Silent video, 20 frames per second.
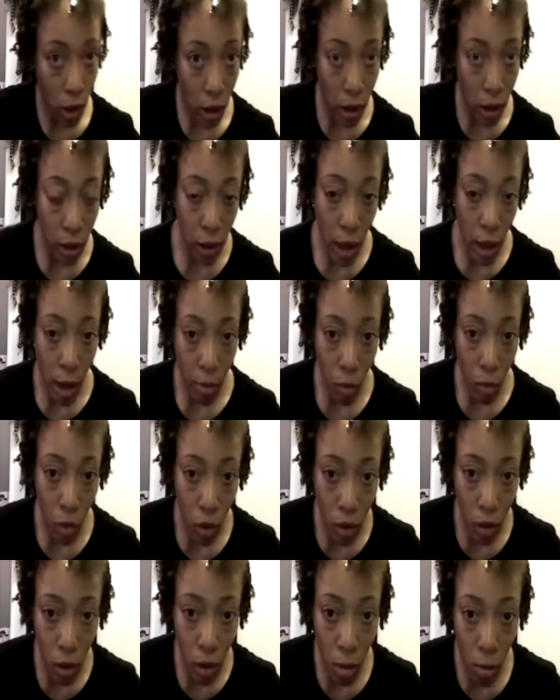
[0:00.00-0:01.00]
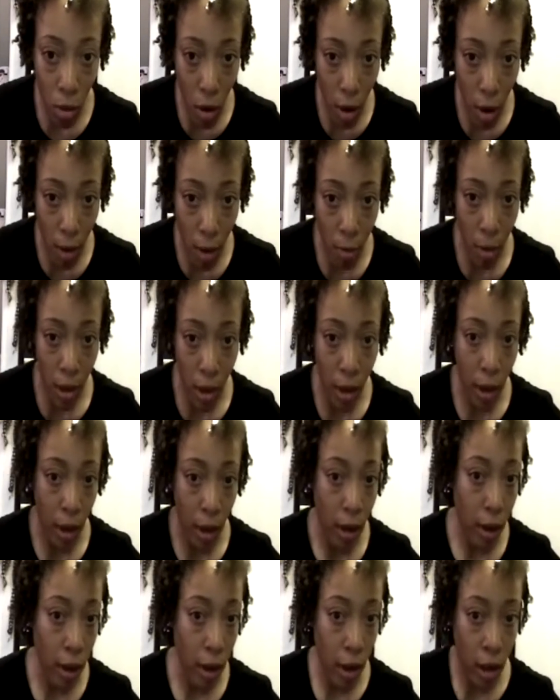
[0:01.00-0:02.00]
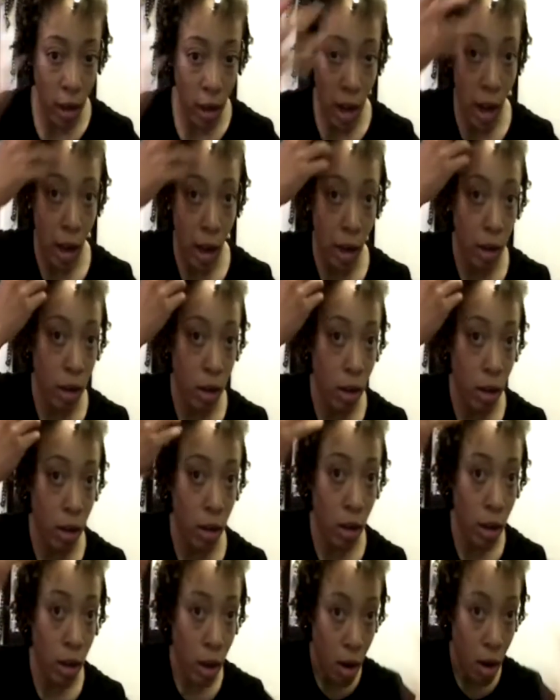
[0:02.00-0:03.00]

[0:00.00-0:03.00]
is I'm going to part my hair in the angular